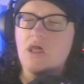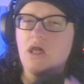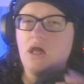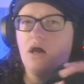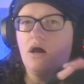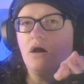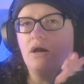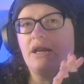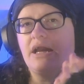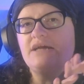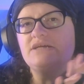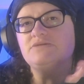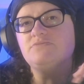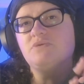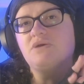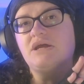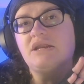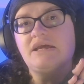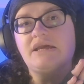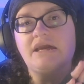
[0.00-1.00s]
Okay, so we're
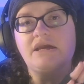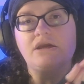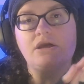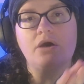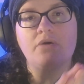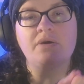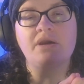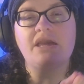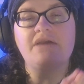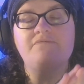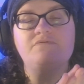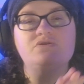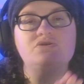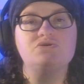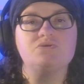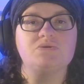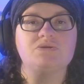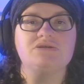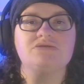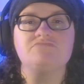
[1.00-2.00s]
going to get going. If you
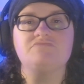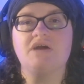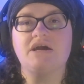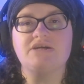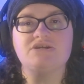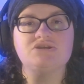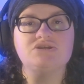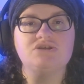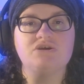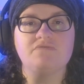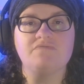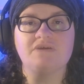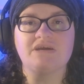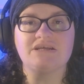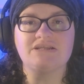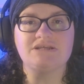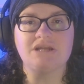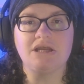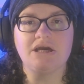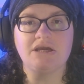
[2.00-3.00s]
enjoyed this reaction, don't forget
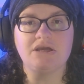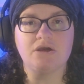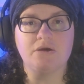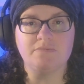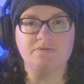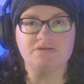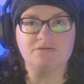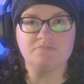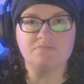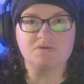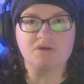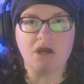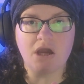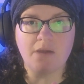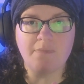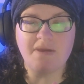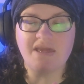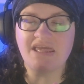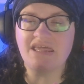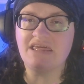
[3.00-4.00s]
to like, comment,
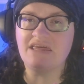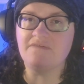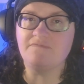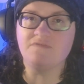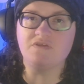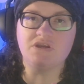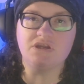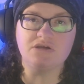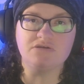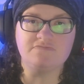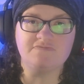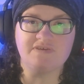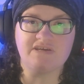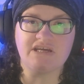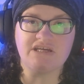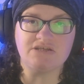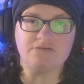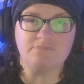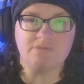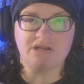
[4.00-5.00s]
subscribe. Give the
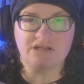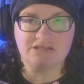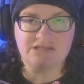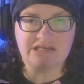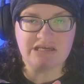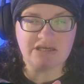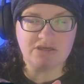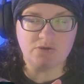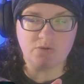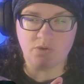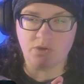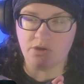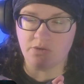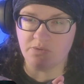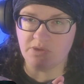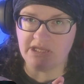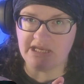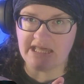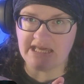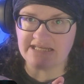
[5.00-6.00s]
notification bell a tick. You'll know when
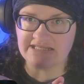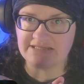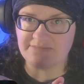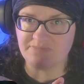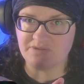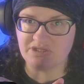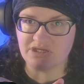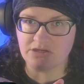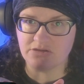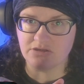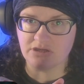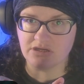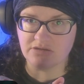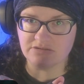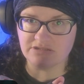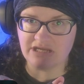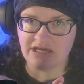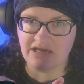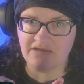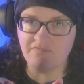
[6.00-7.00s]
the next episode goes
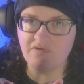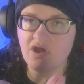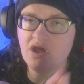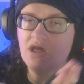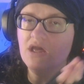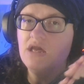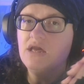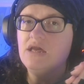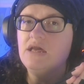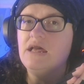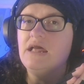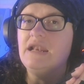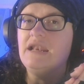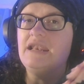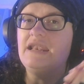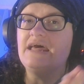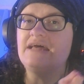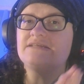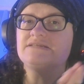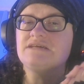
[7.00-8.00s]
live.
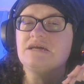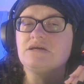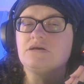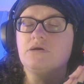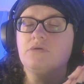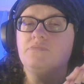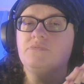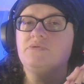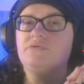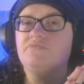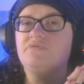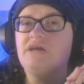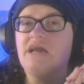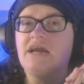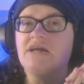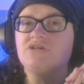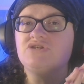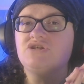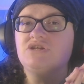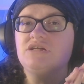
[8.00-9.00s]
Let's get going with the
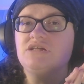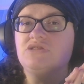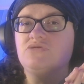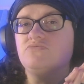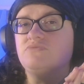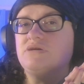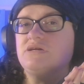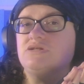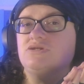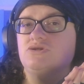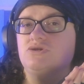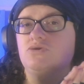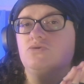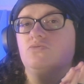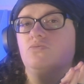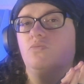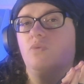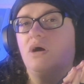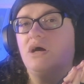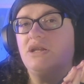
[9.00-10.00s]
reaction in 3,
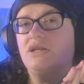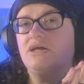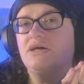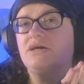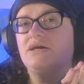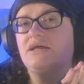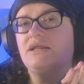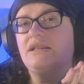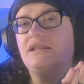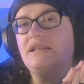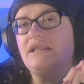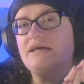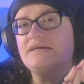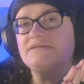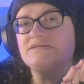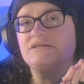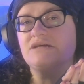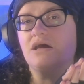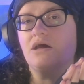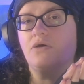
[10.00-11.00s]
2, 1.
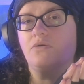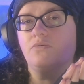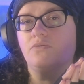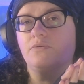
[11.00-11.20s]
Let's go.